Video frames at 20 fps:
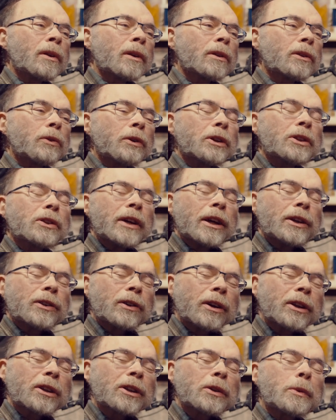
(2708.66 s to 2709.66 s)
Going to
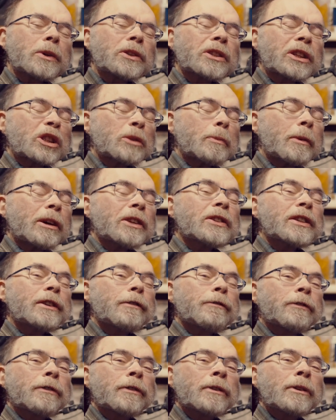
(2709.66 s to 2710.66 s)
Antarctica was
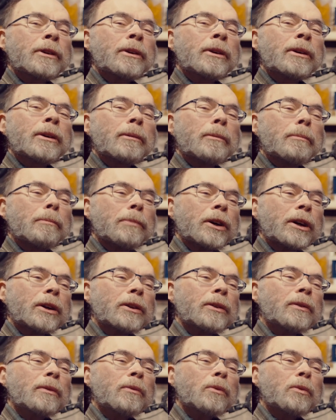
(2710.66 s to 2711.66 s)
expensive,
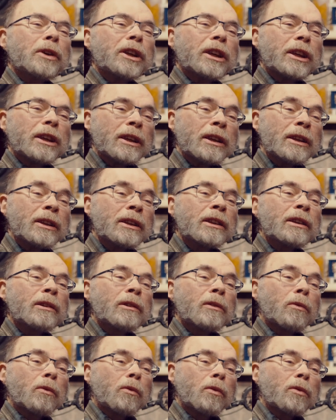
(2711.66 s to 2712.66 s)
but we
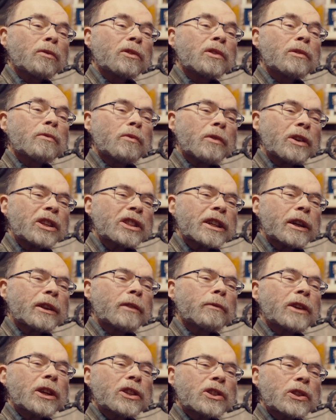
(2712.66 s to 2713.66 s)

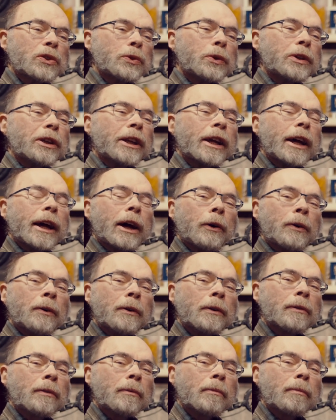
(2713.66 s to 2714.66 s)
said let's do it now.
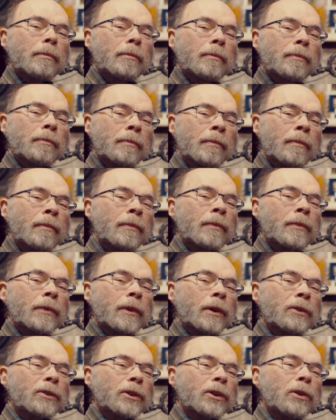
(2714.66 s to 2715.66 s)

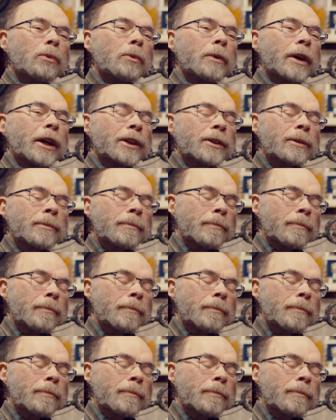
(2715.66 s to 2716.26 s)
Don't wait.